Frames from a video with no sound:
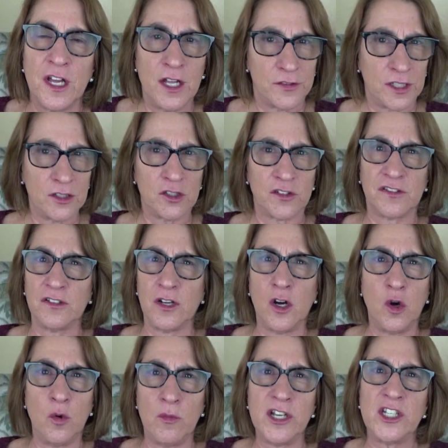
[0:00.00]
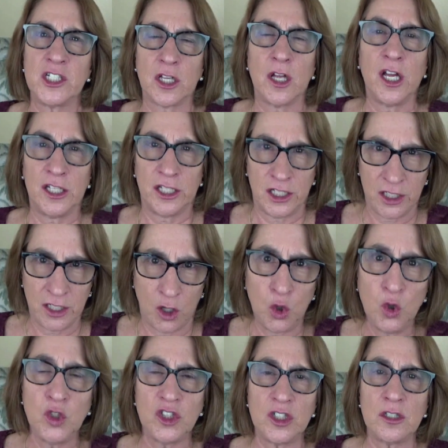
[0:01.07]
they look so much
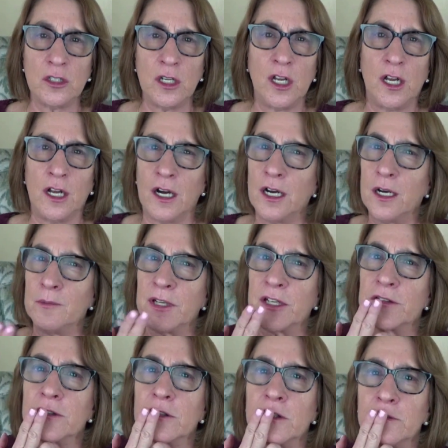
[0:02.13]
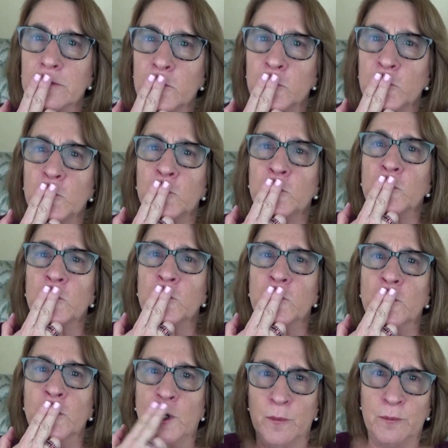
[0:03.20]
older because they're all
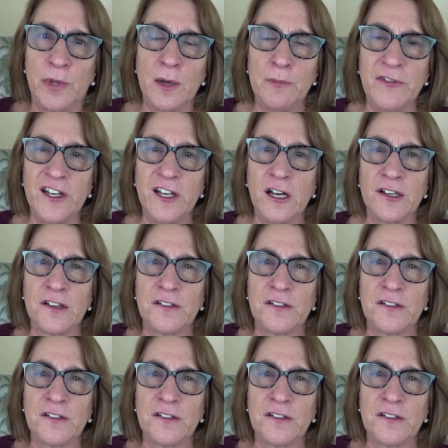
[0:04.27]
puffing on